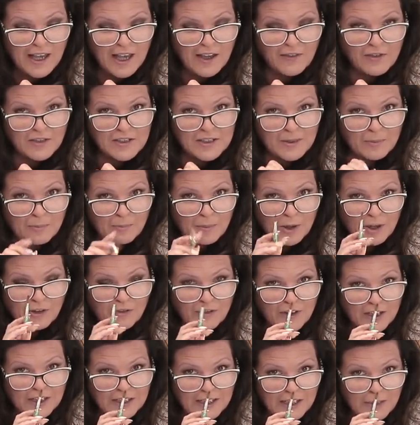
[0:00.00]
if it's a
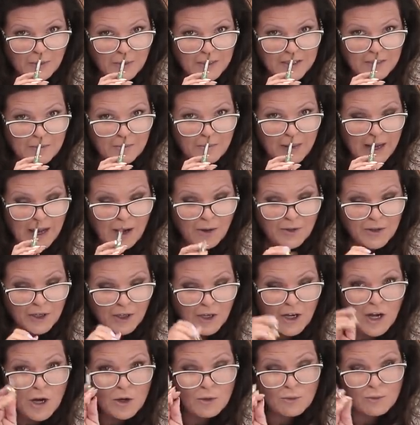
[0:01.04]
perfect liquid and
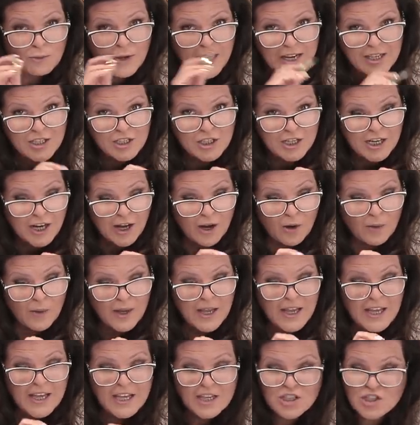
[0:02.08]
powder ratio,
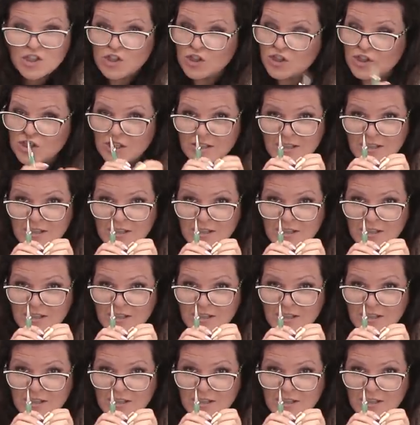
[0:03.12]
it should